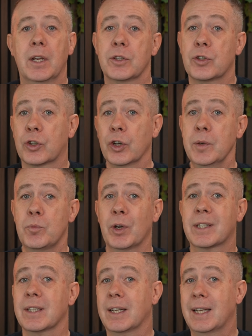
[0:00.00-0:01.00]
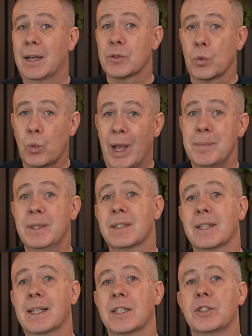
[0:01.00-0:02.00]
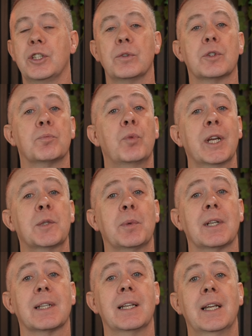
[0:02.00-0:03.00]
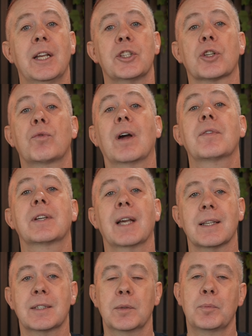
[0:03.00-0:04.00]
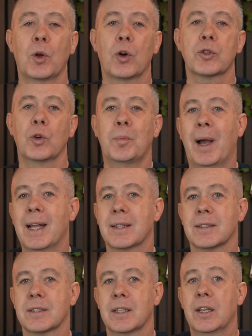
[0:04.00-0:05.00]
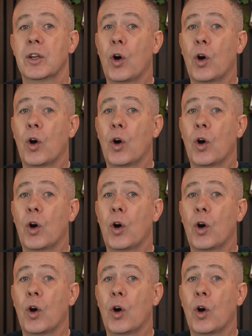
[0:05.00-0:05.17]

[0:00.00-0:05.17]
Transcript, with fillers: So Gutenbricks allows web designers to use the Bricks Builder to craft custom blocks or patterns,